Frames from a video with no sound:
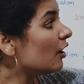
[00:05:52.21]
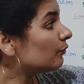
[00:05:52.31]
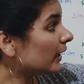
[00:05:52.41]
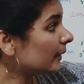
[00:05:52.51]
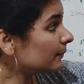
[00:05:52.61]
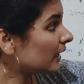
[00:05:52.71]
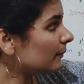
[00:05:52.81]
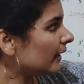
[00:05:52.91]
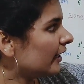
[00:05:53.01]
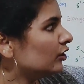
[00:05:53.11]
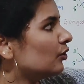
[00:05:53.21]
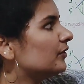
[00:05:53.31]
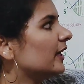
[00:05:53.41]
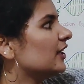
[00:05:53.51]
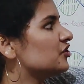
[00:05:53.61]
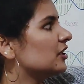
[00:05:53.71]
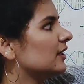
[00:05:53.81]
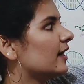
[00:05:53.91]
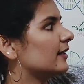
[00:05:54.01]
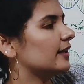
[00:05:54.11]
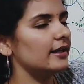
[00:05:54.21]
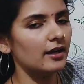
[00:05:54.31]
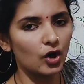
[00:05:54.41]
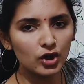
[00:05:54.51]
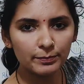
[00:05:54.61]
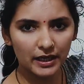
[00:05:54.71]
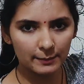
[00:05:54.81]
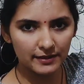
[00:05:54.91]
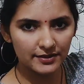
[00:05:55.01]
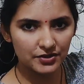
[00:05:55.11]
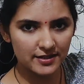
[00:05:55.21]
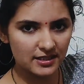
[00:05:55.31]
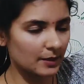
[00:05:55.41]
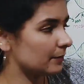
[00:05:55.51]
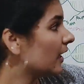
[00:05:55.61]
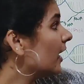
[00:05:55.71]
5' end of the hnRNA or primary transcript.